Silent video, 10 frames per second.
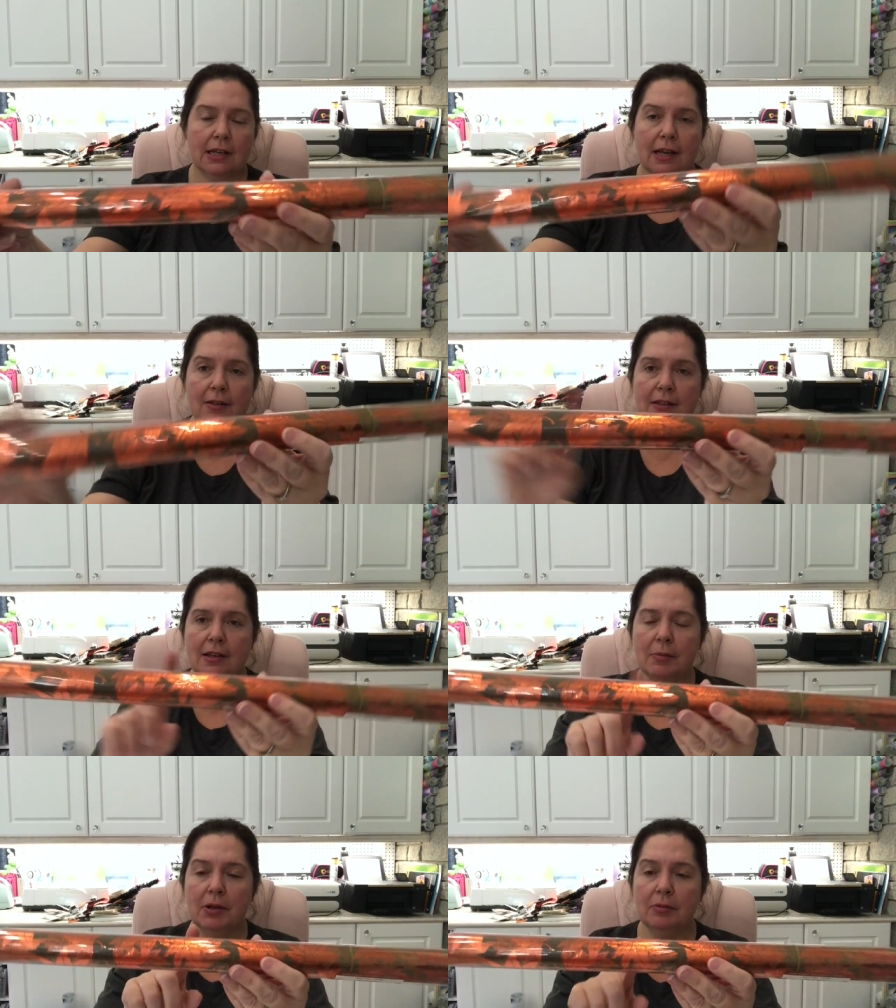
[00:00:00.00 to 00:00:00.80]
And I
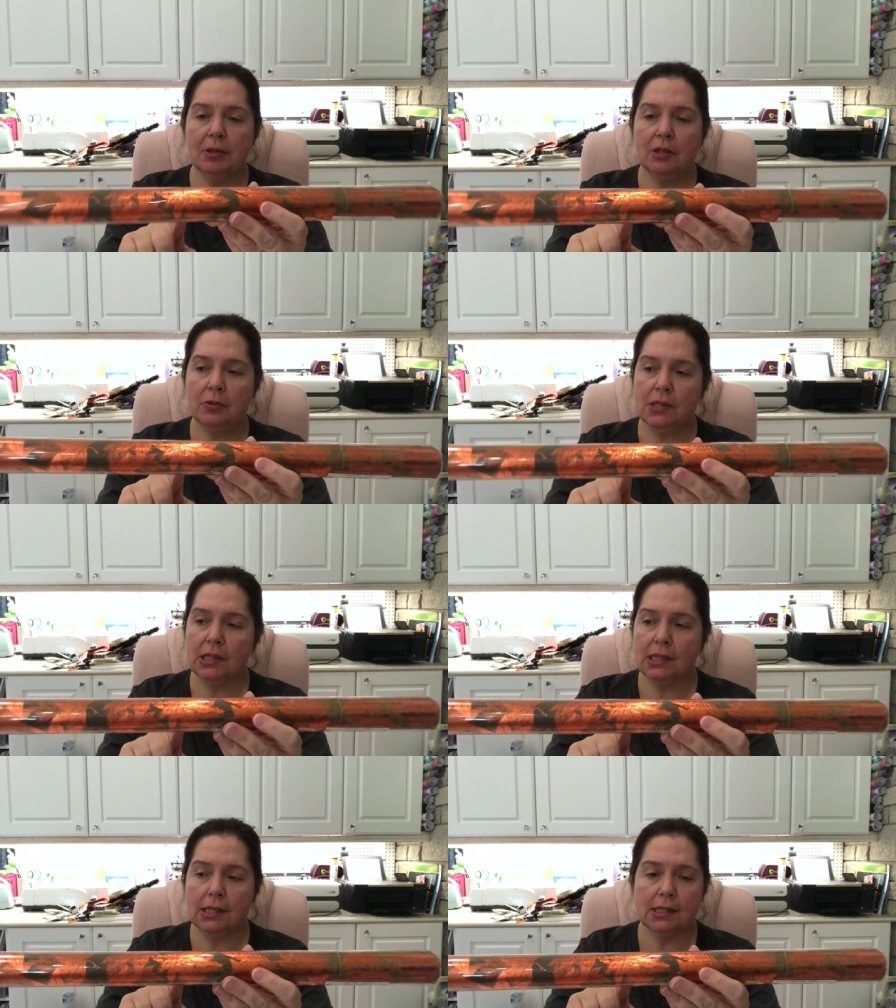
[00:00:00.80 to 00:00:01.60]
think I'm going to be
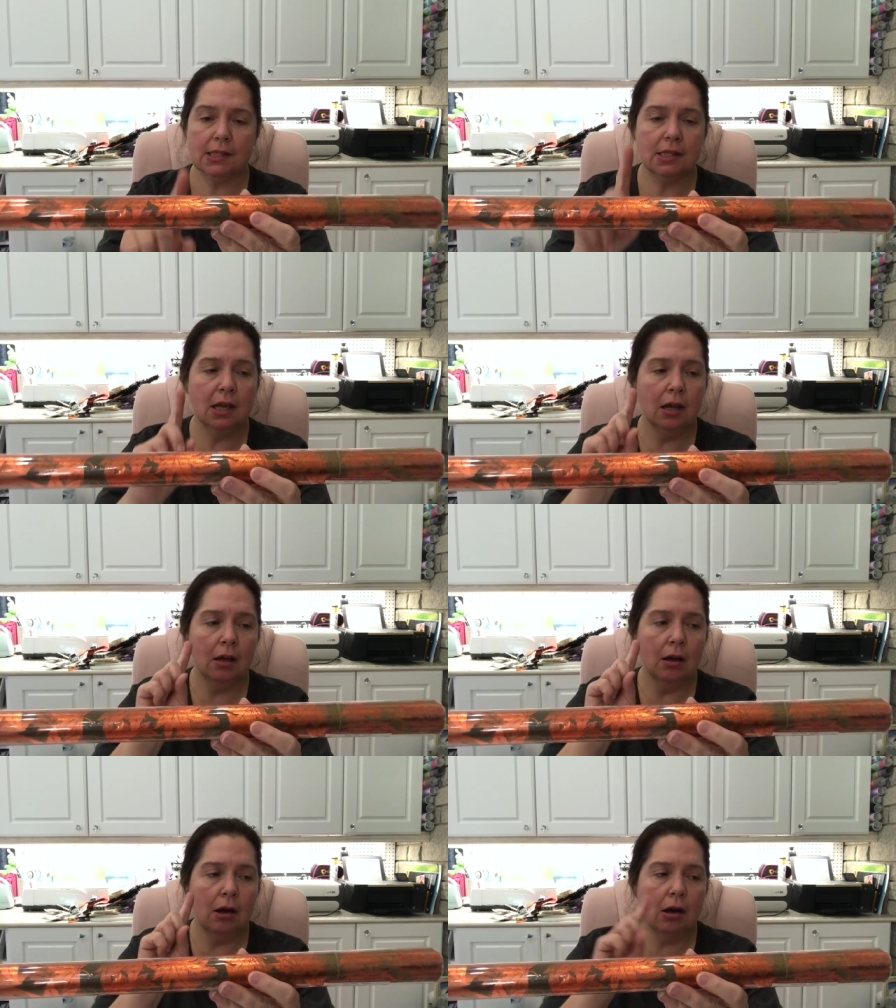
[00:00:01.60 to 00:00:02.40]
using this
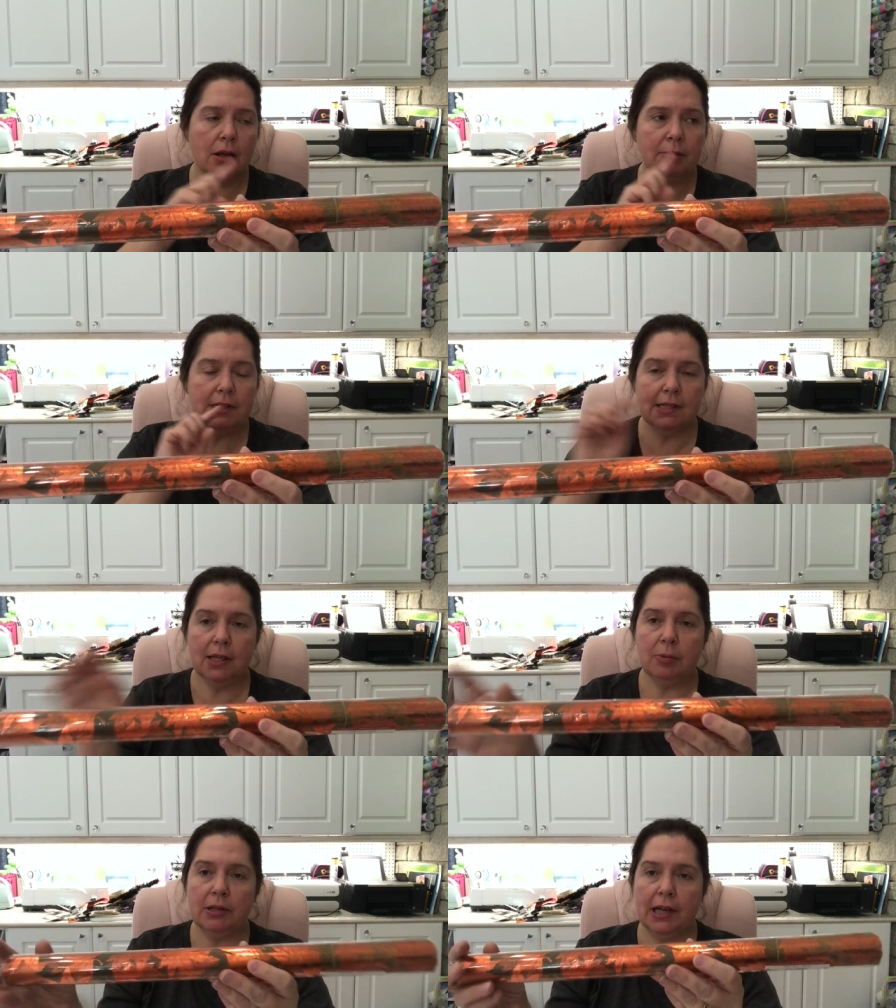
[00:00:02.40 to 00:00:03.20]
on my
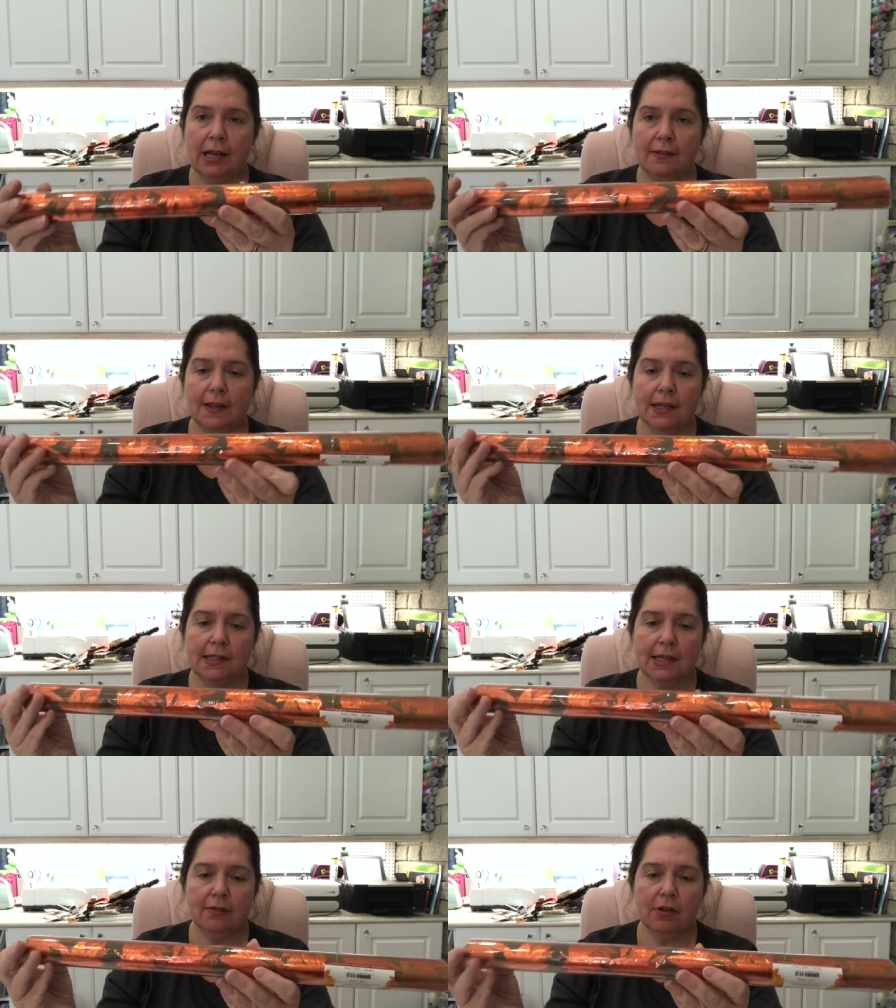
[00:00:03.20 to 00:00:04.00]
table at
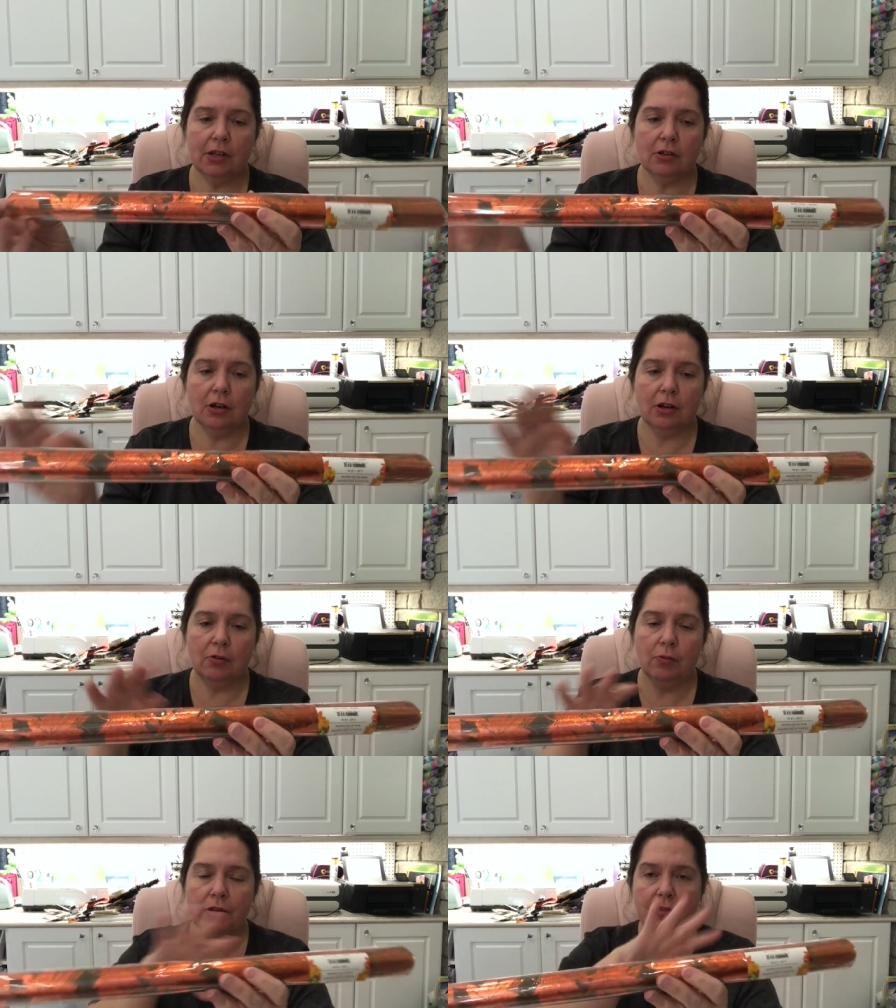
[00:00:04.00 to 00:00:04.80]
Thanksgiving
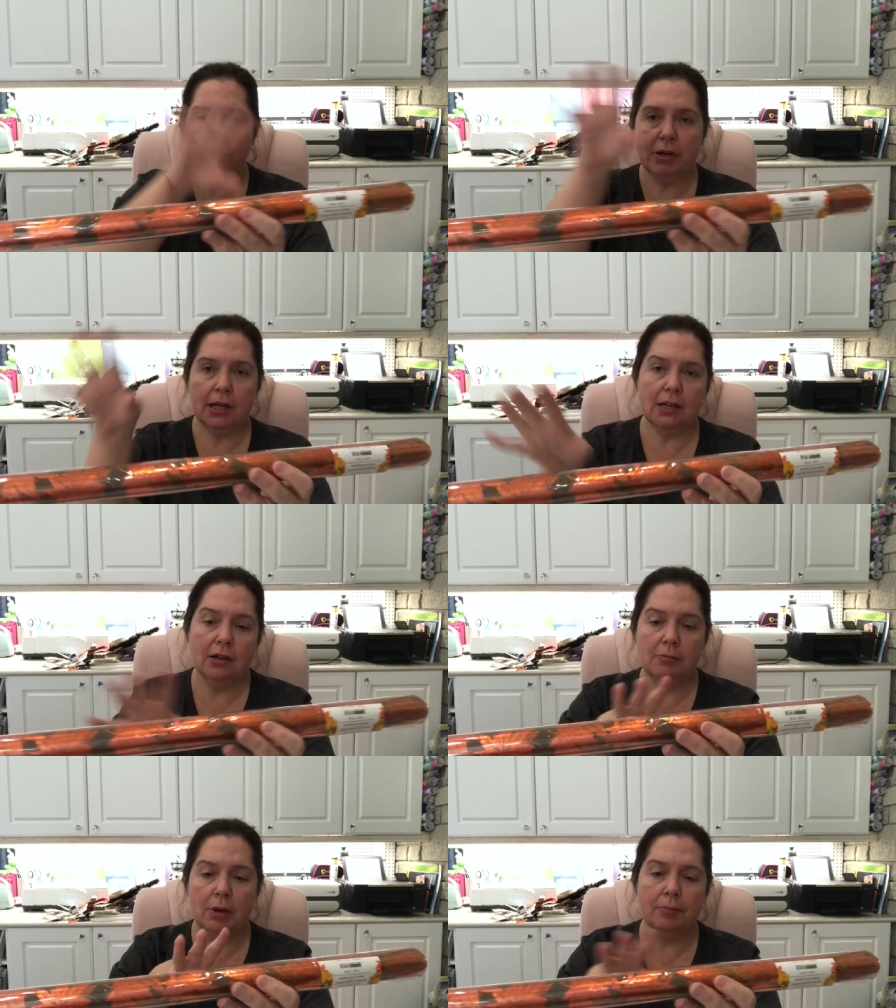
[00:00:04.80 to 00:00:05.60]
with my
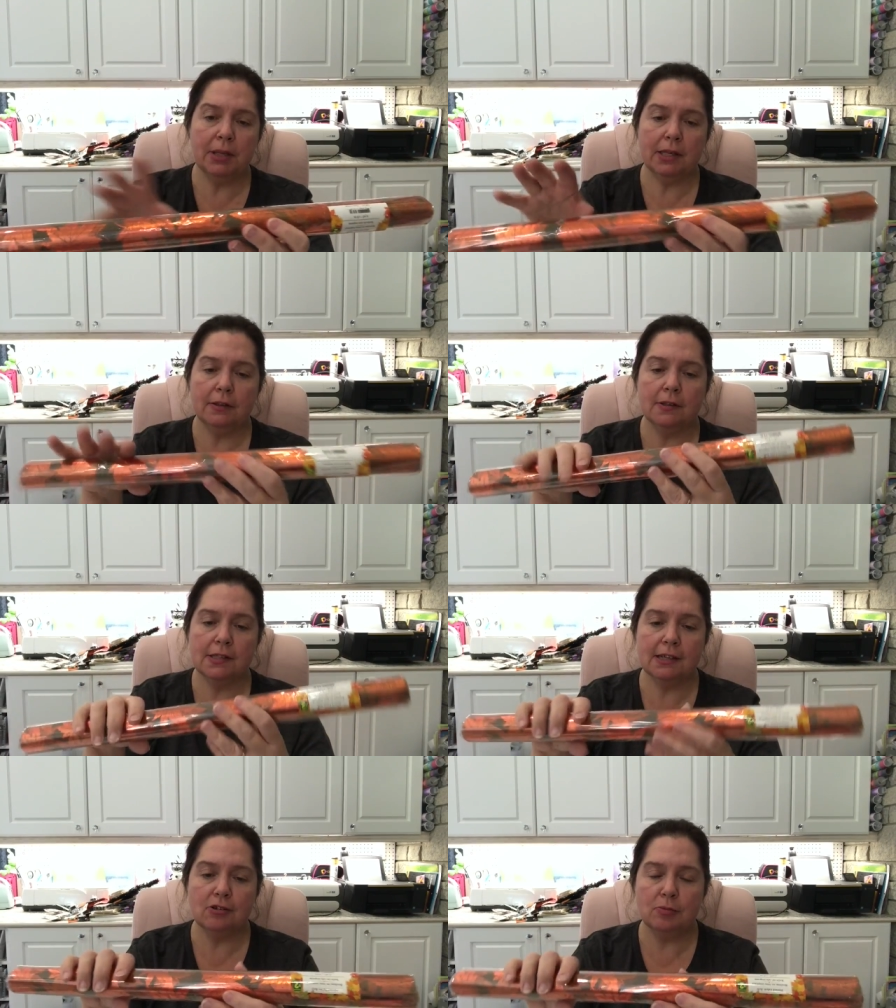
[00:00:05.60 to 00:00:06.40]
pumpkin
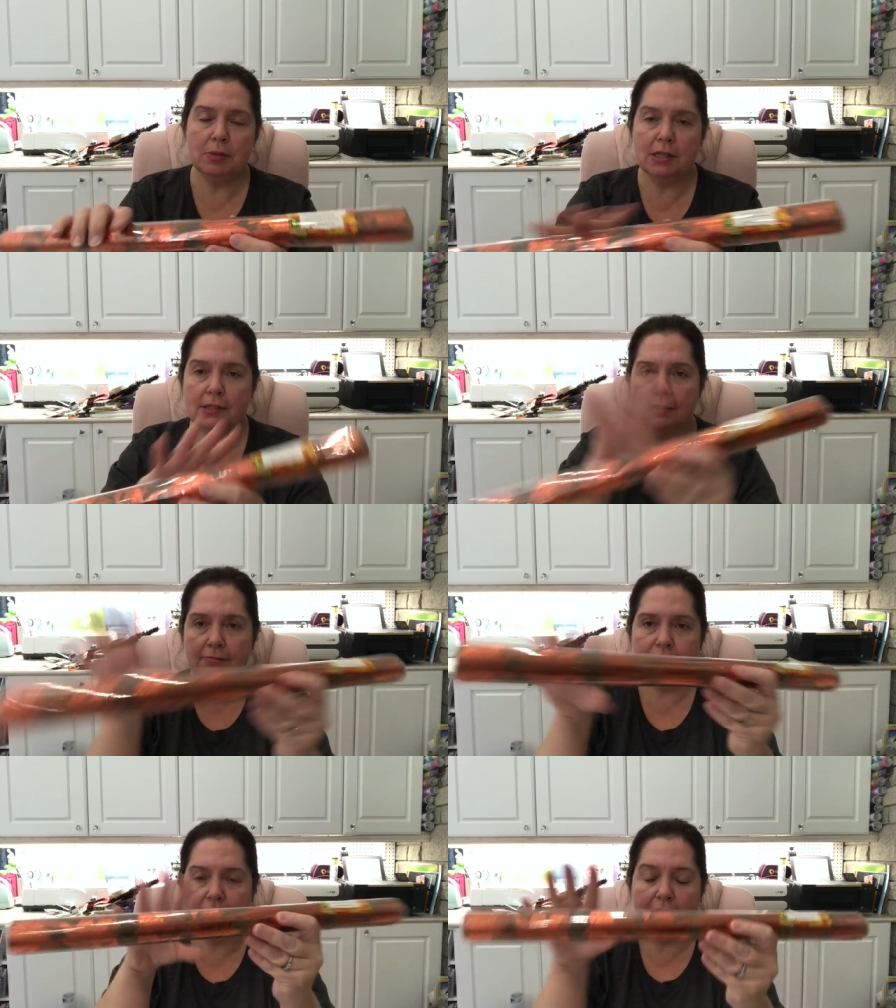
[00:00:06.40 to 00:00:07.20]

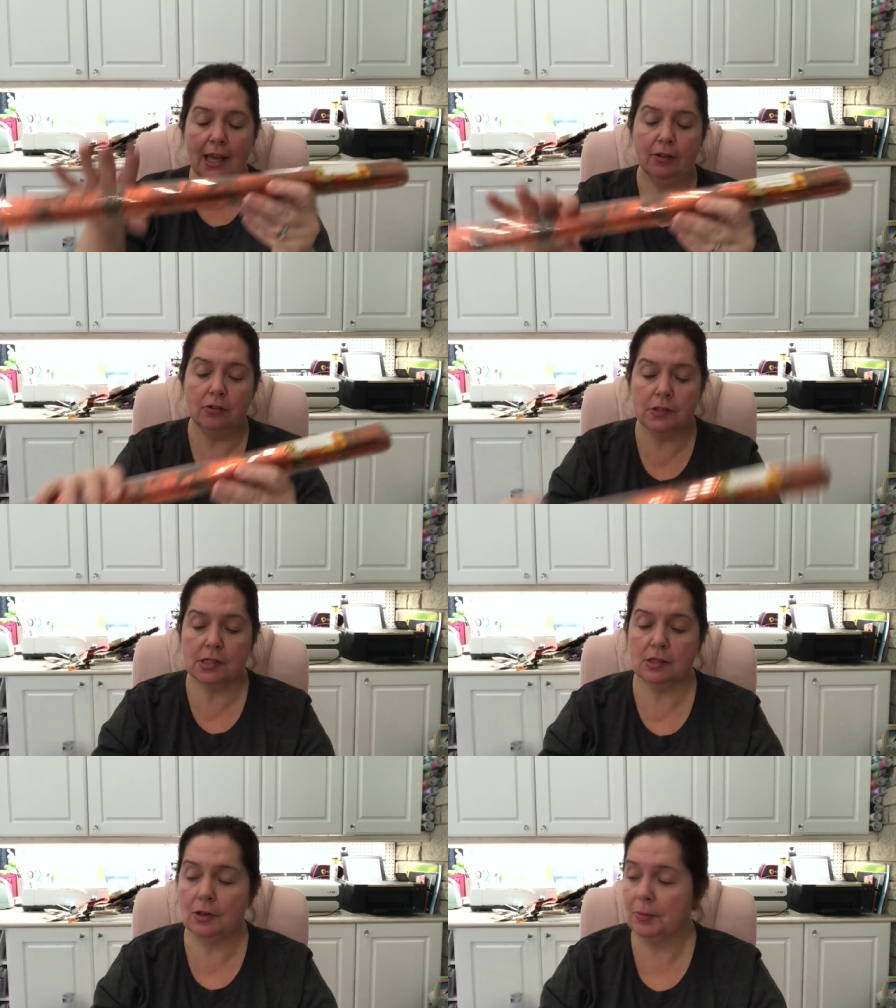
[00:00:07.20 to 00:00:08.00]
centerpiece candles.
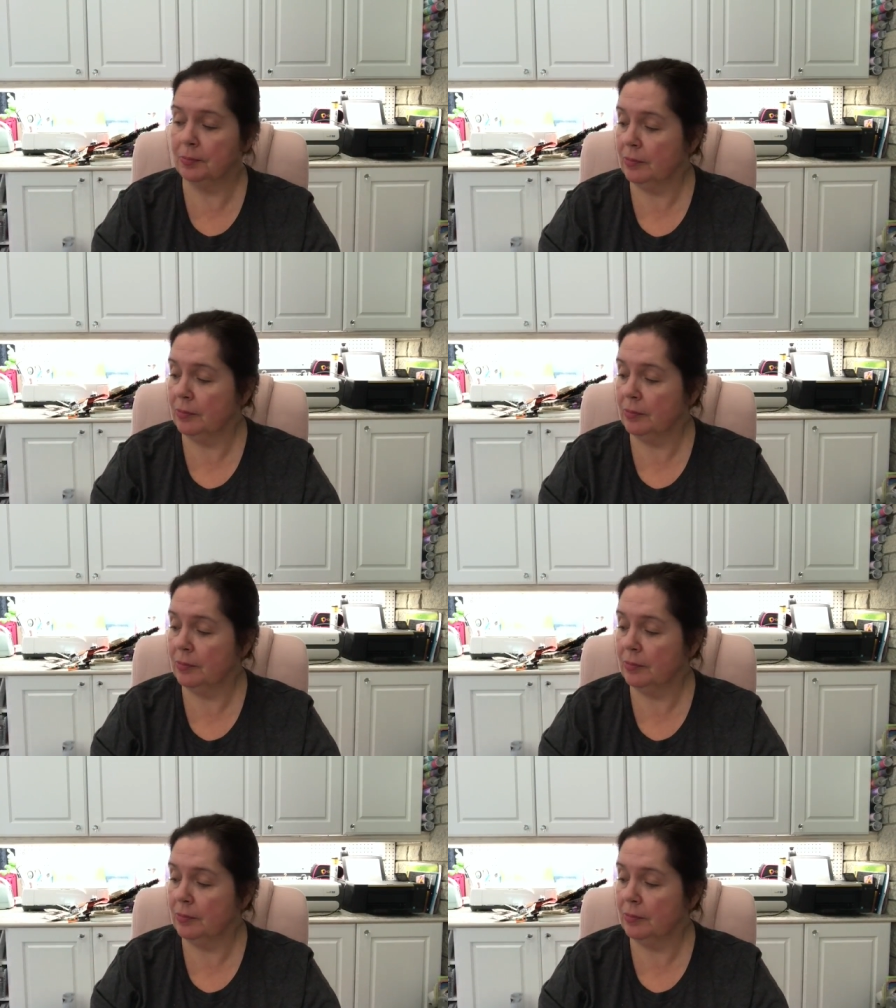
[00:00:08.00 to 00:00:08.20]
So